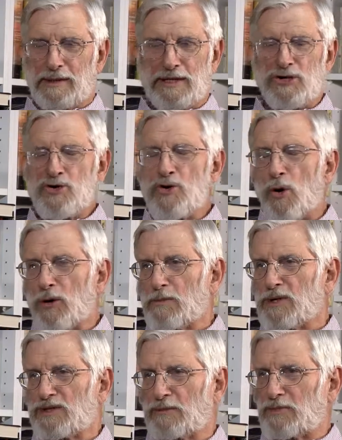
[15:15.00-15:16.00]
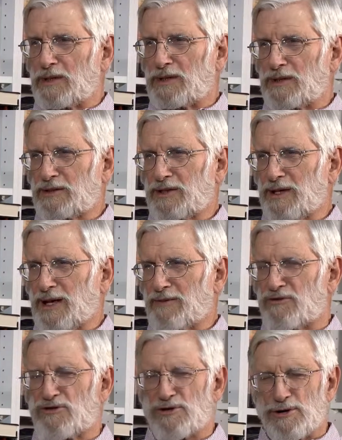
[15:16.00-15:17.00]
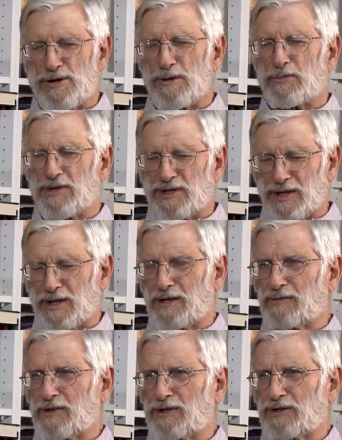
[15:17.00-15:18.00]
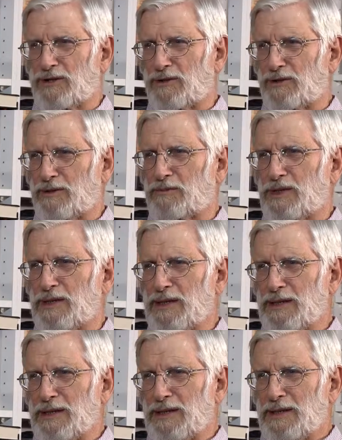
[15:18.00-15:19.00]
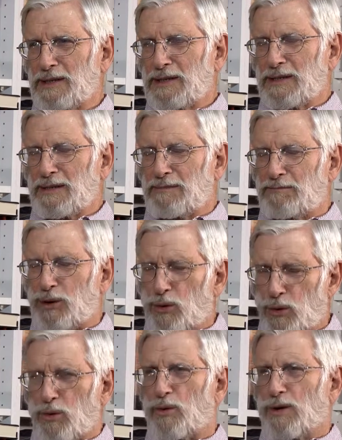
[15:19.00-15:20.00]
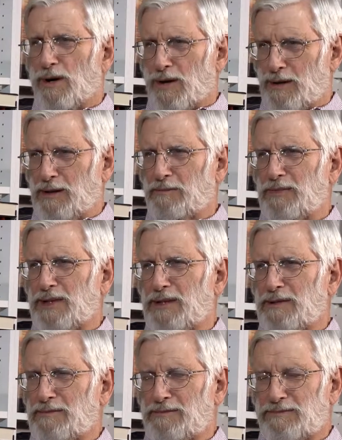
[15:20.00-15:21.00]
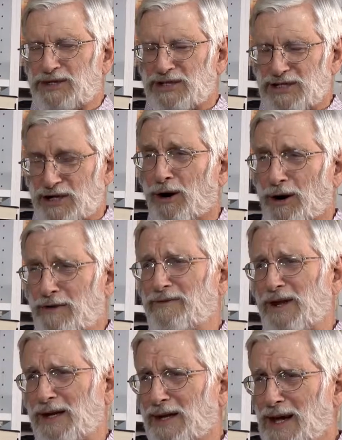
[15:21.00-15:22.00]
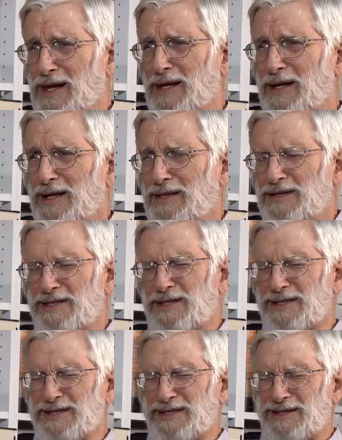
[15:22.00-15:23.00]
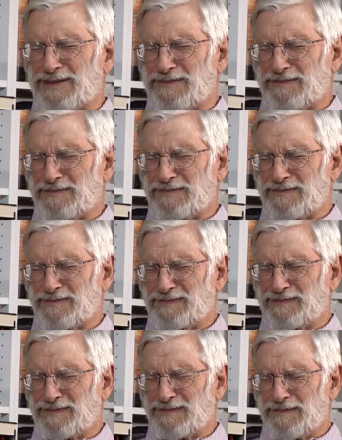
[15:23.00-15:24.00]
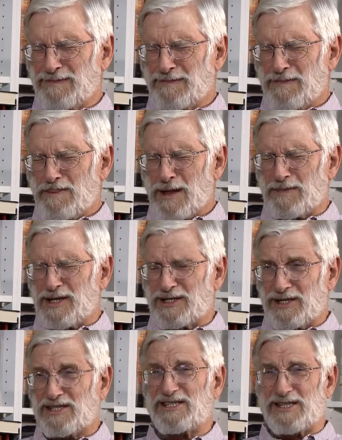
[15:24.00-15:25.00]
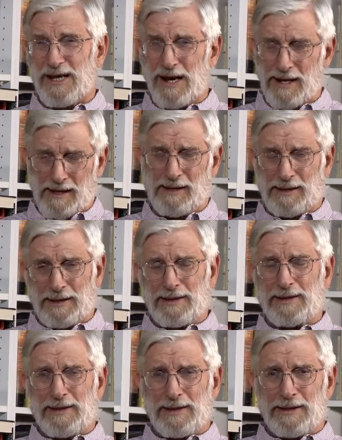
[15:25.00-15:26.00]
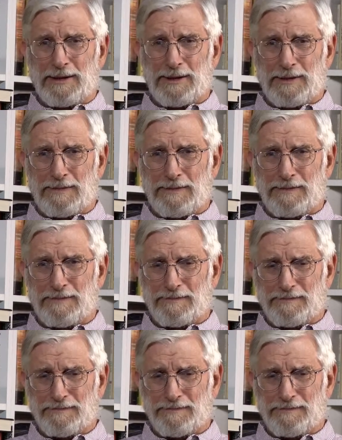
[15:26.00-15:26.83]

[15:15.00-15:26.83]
enormous abundance, could have 30% of its children be poor, be starving. Just doesn't seem, I mean, it's a sin. Um,